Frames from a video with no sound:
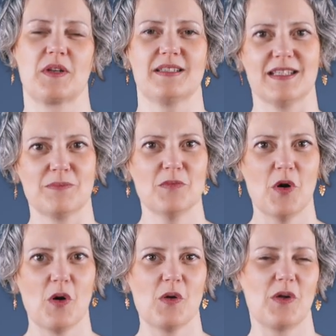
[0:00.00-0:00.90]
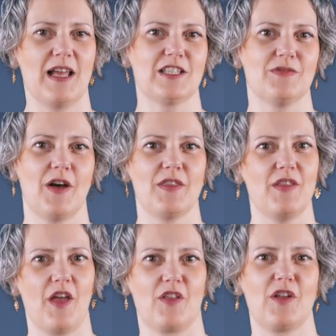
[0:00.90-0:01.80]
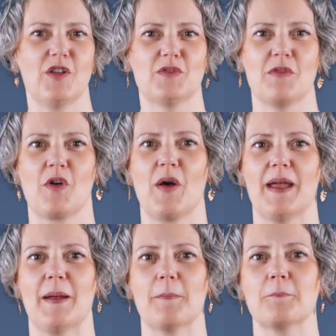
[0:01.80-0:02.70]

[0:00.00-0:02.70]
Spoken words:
Is this more or less fun than the other notes we've got here?